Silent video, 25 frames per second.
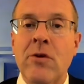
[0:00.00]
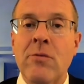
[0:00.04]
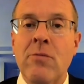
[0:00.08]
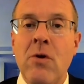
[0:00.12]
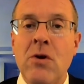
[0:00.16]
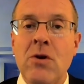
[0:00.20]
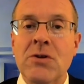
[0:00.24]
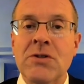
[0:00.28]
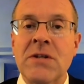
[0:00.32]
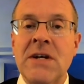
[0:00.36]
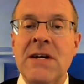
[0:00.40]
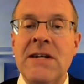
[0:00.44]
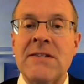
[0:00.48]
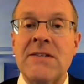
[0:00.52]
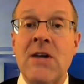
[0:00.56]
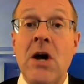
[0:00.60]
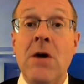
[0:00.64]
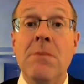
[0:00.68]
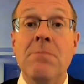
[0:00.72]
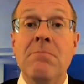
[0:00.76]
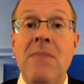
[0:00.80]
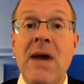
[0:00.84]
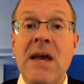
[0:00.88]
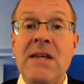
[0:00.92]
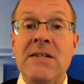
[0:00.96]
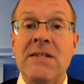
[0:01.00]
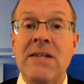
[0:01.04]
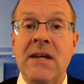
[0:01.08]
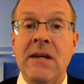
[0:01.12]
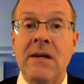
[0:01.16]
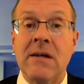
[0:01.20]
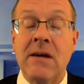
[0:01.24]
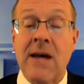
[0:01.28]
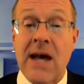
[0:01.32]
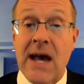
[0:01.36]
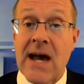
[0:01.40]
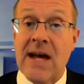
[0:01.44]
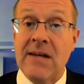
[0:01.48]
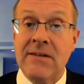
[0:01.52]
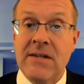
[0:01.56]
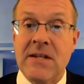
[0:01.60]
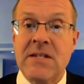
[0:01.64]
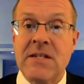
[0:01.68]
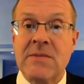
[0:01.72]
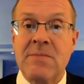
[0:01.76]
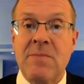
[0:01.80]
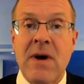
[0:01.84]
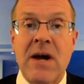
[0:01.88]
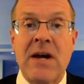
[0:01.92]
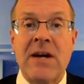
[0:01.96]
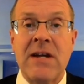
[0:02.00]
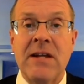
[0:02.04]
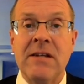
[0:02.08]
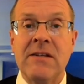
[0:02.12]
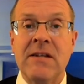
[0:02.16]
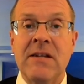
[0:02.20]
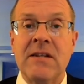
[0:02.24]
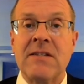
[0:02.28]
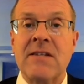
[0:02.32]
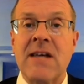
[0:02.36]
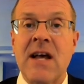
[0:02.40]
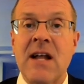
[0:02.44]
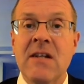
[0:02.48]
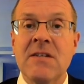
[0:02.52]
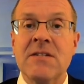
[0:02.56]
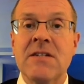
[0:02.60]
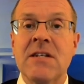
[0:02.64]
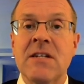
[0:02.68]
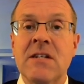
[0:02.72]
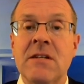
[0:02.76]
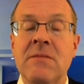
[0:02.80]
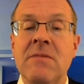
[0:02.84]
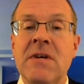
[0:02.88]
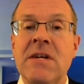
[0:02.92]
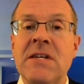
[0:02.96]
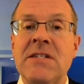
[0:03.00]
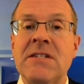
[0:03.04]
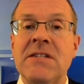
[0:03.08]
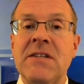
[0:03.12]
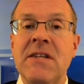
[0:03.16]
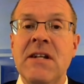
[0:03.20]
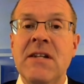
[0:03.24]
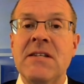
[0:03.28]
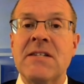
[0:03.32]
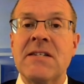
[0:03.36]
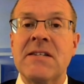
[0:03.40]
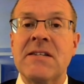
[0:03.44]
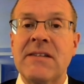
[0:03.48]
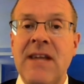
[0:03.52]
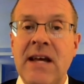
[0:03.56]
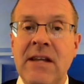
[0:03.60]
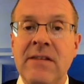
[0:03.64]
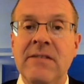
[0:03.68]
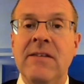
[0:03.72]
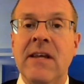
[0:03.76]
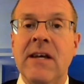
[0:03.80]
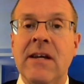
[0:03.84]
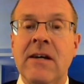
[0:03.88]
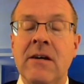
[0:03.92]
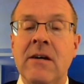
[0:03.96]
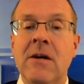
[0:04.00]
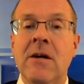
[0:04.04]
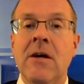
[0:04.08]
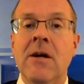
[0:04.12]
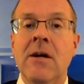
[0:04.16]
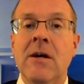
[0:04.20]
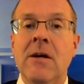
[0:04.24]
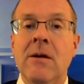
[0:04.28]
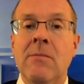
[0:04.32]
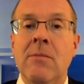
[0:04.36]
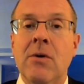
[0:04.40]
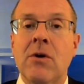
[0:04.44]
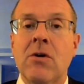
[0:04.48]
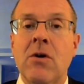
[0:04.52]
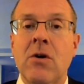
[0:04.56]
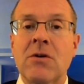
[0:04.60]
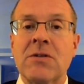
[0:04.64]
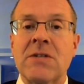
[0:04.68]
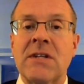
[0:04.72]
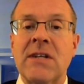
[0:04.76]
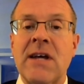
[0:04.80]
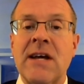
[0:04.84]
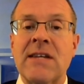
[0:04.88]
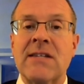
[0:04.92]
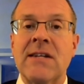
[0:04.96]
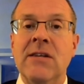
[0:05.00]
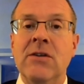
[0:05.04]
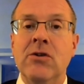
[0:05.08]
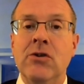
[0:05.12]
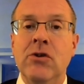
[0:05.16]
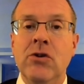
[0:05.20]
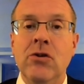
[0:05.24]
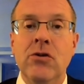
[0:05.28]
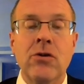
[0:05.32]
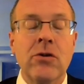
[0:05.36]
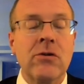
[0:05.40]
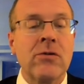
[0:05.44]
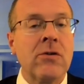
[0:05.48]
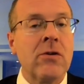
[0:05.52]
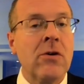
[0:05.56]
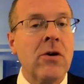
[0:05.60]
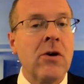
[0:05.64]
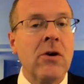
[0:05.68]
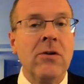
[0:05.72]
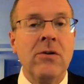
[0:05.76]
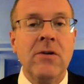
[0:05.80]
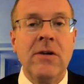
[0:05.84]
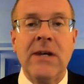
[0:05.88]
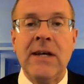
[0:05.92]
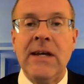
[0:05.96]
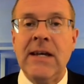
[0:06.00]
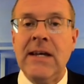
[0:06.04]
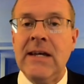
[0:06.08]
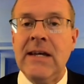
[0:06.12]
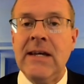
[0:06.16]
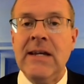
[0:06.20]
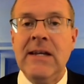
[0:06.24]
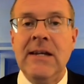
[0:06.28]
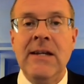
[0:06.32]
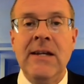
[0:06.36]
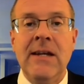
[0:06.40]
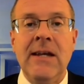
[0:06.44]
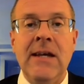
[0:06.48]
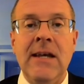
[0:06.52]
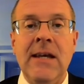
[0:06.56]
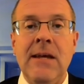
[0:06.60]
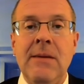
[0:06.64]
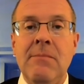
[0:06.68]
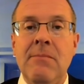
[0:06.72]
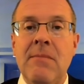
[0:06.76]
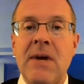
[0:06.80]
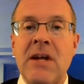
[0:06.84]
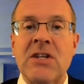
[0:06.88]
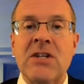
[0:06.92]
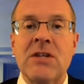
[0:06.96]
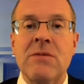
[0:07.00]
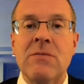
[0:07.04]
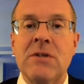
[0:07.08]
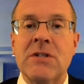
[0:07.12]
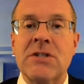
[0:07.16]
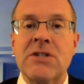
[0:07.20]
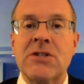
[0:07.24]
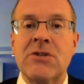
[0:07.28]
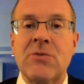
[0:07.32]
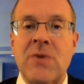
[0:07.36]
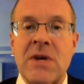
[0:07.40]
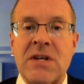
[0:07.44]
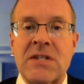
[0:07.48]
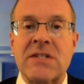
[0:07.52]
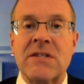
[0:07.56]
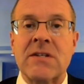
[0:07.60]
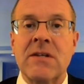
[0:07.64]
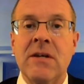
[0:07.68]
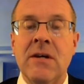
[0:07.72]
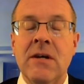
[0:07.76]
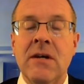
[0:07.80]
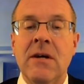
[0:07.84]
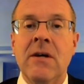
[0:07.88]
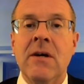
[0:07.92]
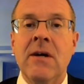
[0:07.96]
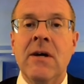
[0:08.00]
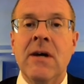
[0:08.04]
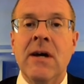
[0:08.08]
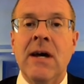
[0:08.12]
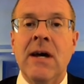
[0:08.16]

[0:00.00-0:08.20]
and foremost, it's amazing and inspiring that its health system is still standing because it has endured an unimaginable stress.